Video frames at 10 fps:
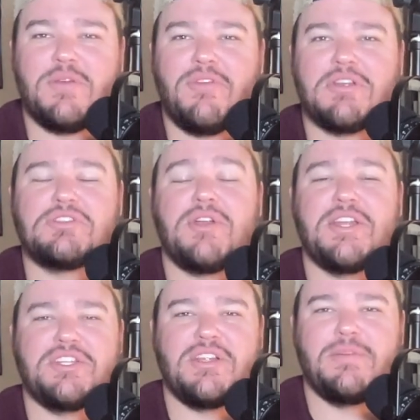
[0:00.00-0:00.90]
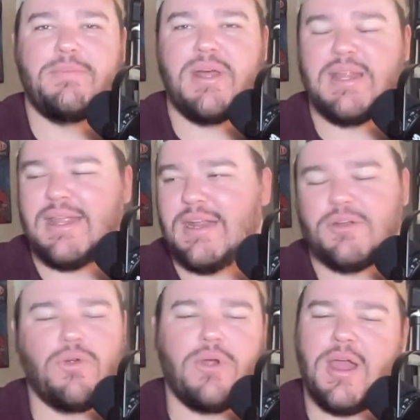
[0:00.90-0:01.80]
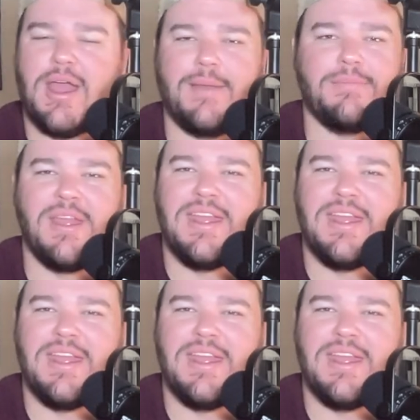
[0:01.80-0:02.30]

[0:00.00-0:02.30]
frustration. But Corey Heim